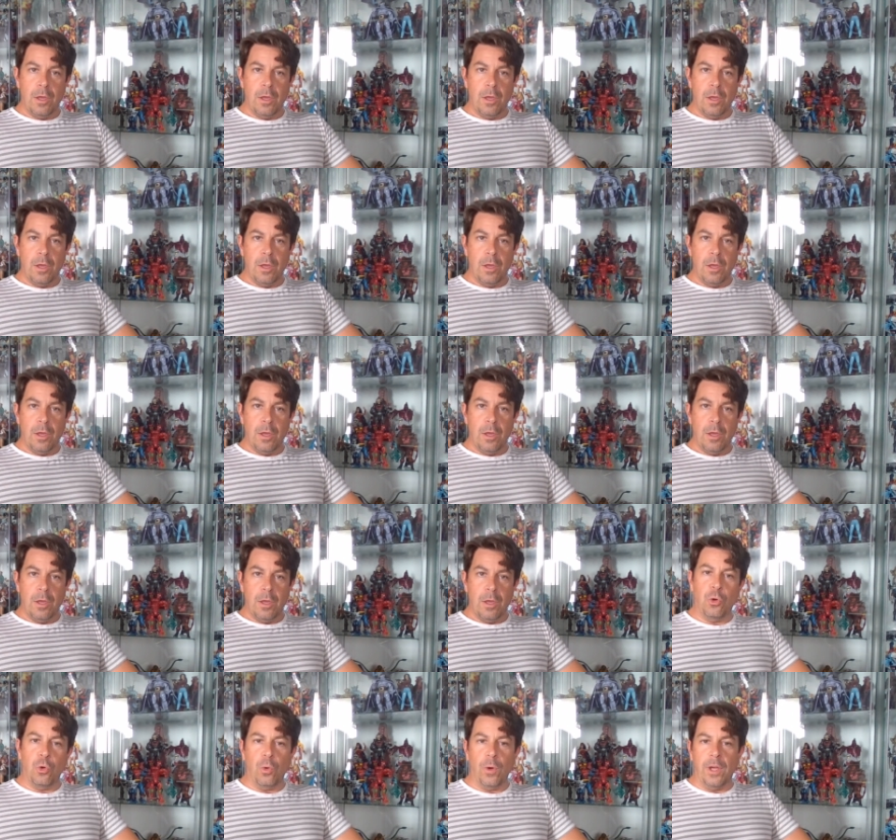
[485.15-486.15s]
Back to the
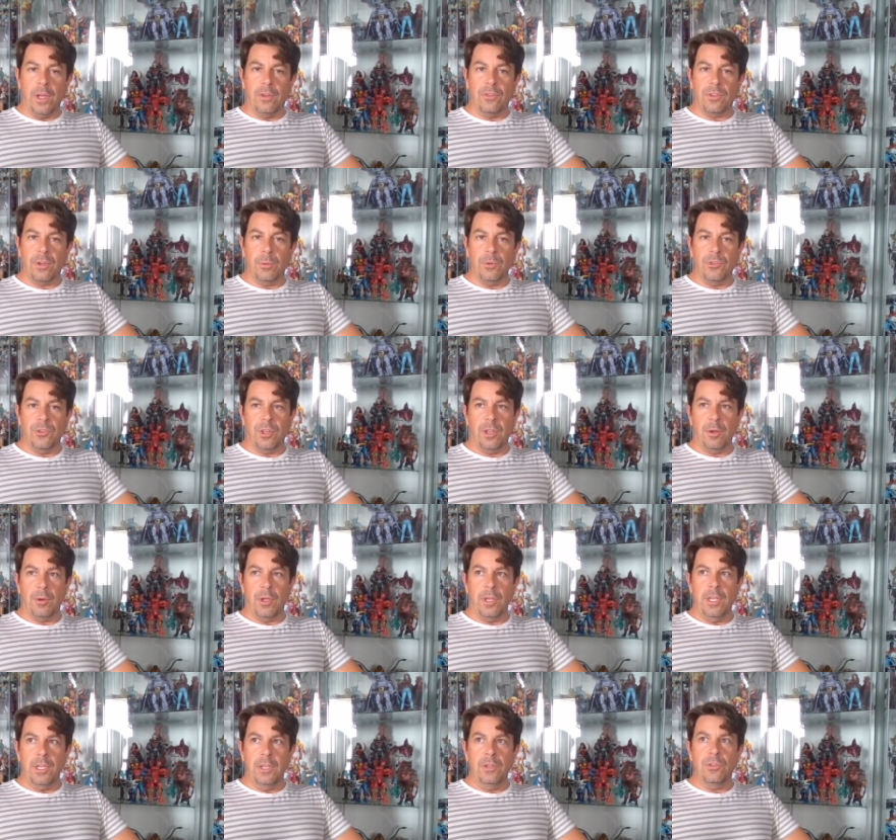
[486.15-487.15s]
toys, I would say
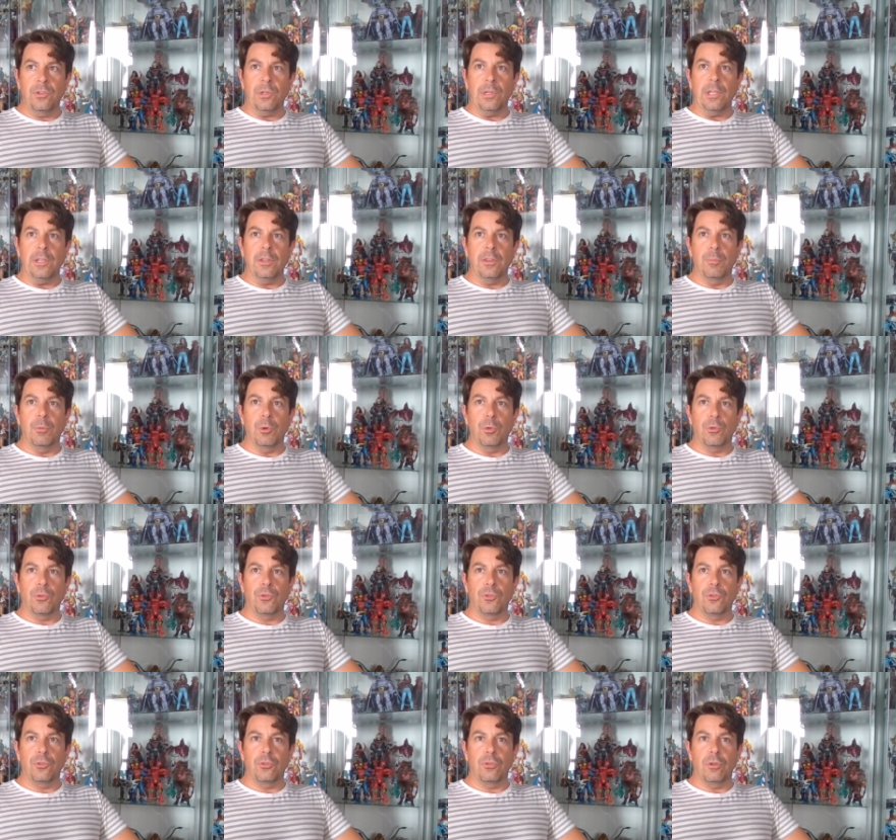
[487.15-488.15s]
easily the
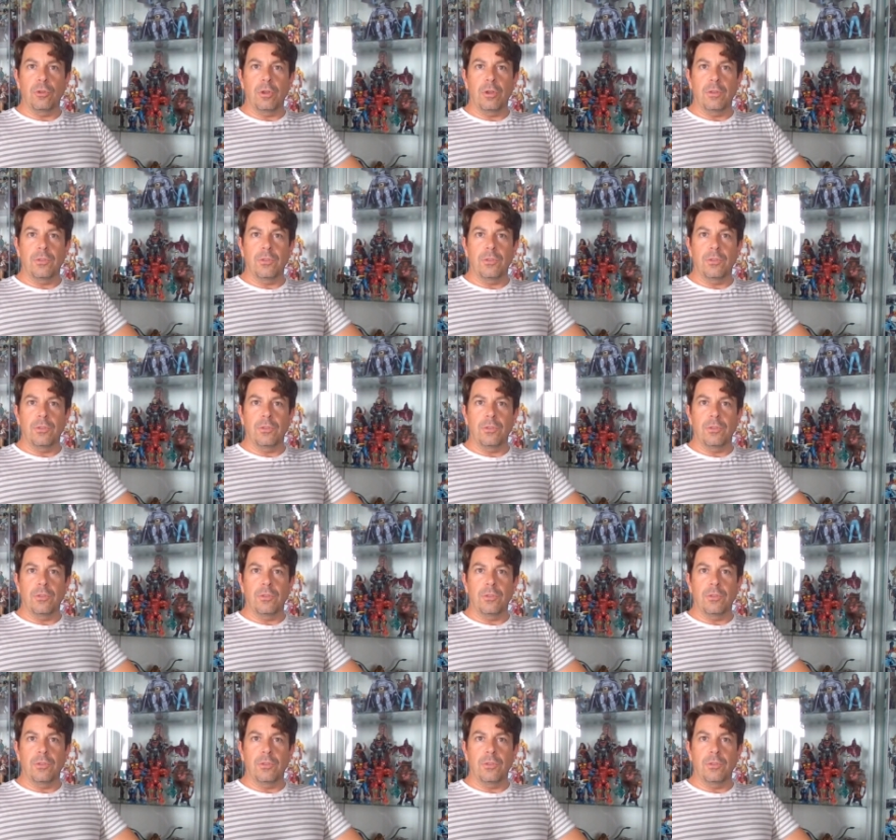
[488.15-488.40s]
most